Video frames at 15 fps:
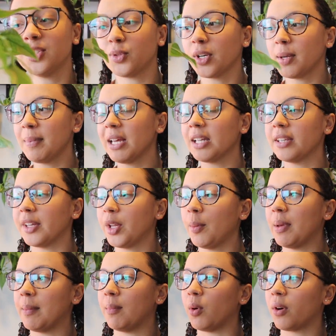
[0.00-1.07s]
So it could be a little
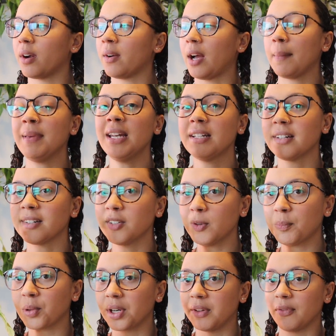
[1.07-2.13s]
bit more, I mean it does
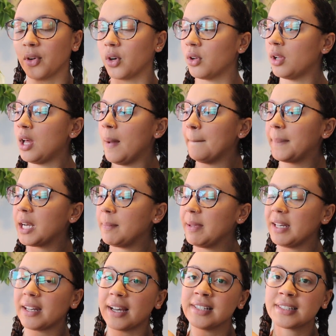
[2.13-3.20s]
look pretty full, but it'd
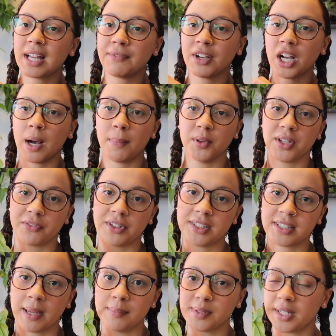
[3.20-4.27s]
be nice to have a couple different
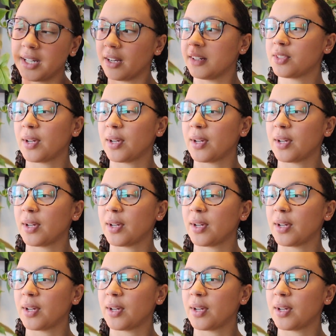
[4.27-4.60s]
stems in here.